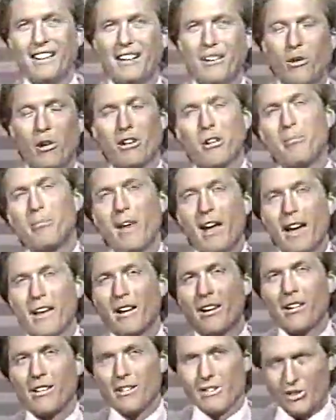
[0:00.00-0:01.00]
Welcome, back.
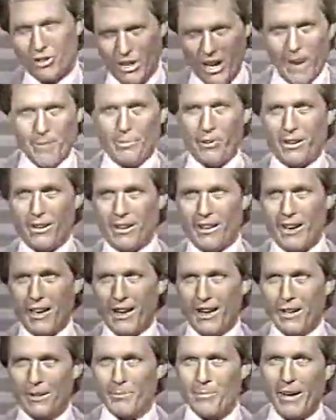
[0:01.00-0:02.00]
Our champion
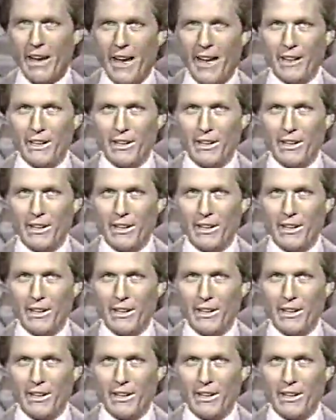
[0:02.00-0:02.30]
and Pat,